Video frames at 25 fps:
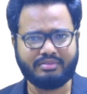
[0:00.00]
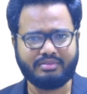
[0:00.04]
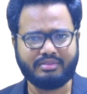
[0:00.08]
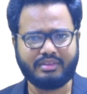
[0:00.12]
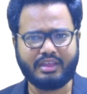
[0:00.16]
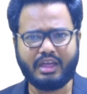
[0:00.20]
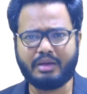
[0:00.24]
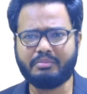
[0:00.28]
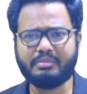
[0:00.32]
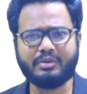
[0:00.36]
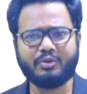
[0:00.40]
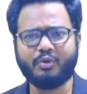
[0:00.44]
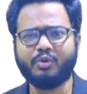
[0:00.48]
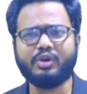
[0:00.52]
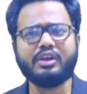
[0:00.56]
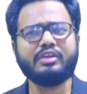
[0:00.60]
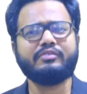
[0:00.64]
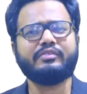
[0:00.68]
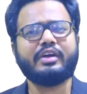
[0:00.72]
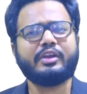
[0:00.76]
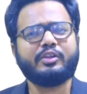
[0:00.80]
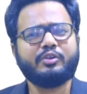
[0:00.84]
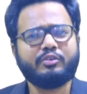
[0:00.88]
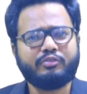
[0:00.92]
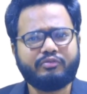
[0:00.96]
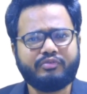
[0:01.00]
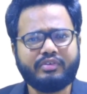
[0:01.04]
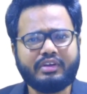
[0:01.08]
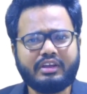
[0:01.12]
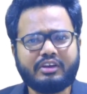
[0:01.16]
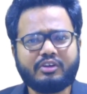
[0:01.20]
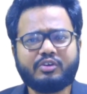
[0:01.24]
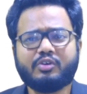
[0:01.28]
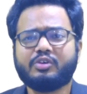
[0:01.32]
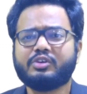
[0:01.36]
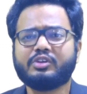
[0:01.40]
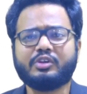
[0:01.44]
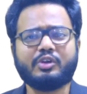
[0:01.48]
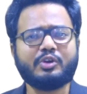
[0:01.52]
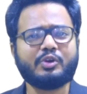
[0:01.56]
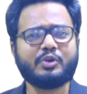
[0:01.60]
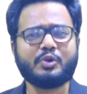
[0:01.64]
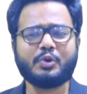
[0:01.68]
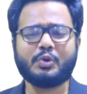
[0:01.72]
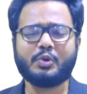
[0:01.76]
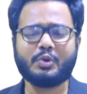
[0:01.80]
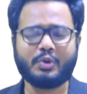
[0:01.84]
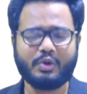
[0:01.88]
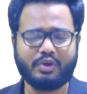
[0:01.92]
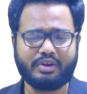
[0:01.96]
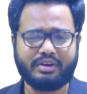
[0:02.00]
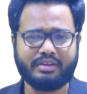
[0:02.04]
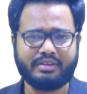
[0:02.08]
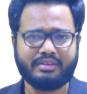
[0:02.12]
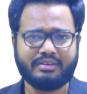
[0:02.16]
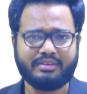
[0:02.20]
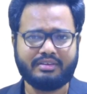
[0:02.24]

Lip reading: I mean, only when you feel good, you'll do good.